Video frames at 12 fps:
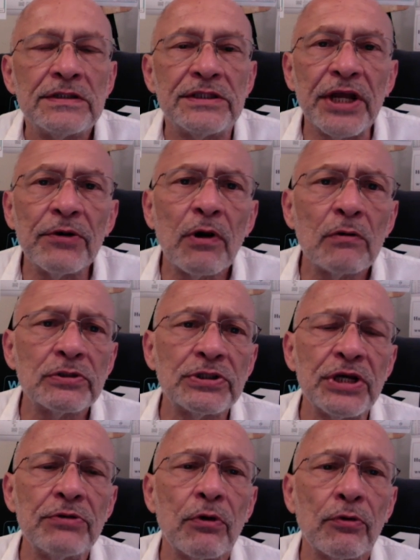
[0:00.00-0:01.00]

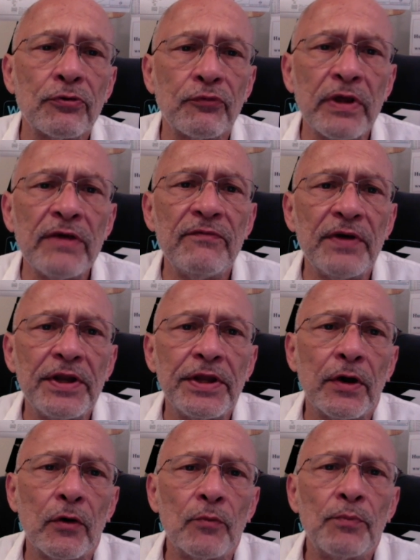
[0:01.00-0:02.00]
003
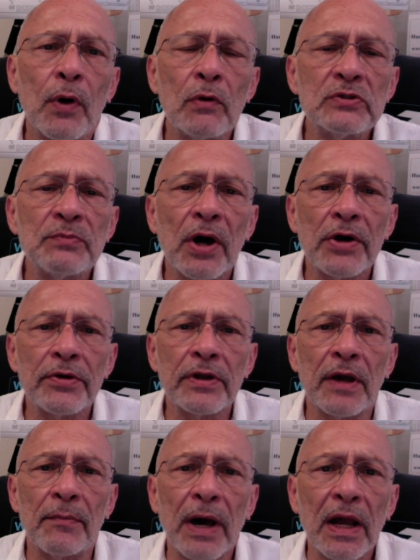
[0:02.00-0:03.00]
video,
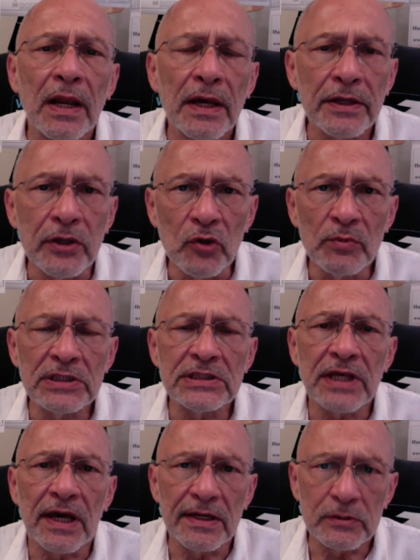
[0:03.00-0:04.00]
Postmodern Kabbalah Human
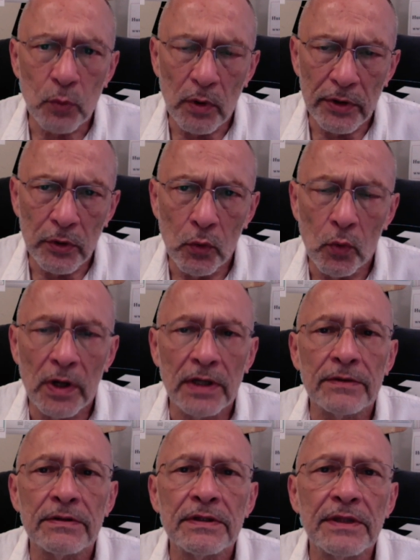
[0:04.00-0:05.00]
Science 101,
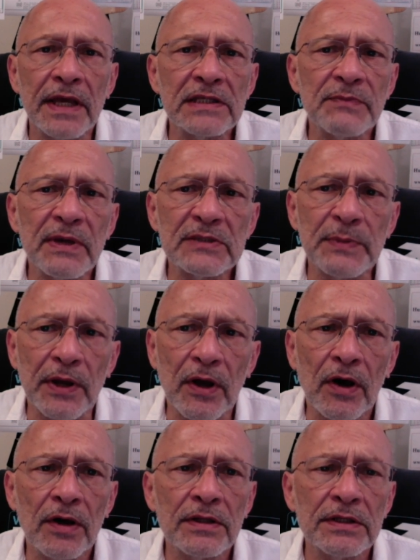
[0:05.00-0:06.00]

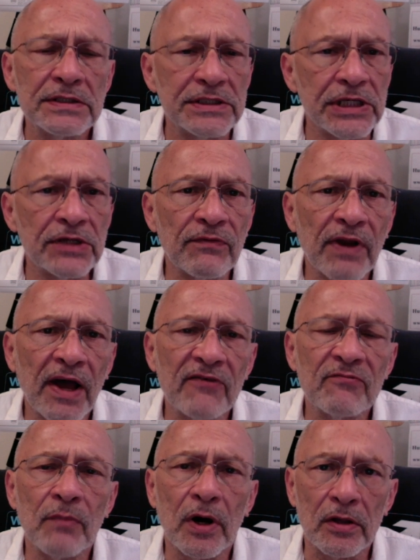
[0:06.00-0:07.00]
TexMex-Pecan
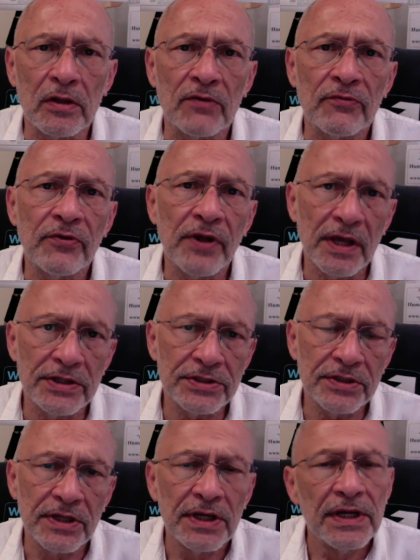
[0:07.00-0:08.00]
Seed-of-Life Model of
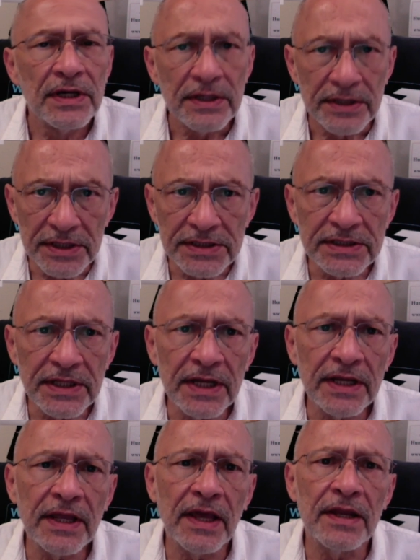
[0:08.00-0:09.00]
Creation. This is
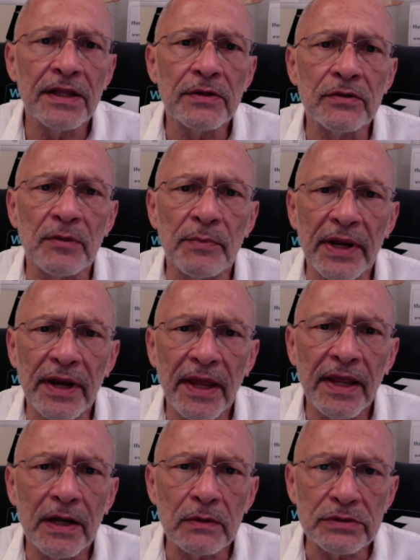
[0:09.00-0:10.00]
dedicated to the
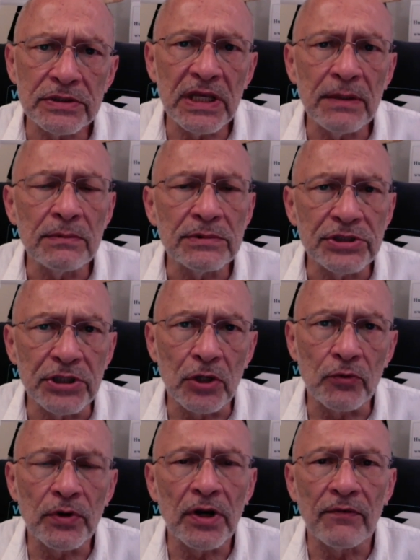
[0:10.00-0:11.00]
B'nai Anusim,
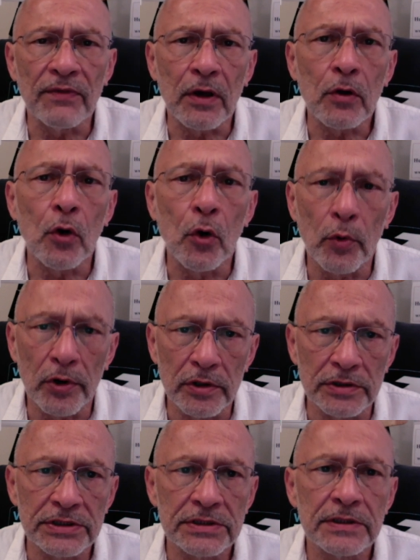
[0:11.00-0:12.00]
children of the
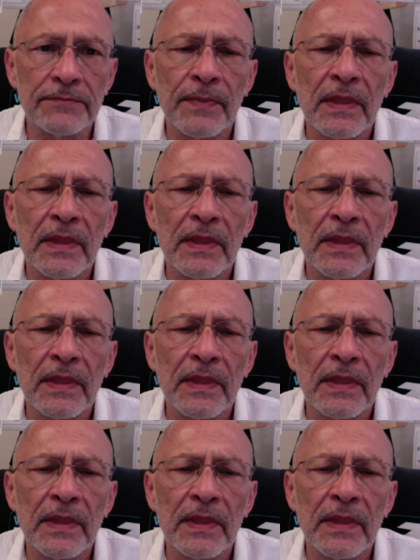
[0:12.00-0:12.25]
coerced.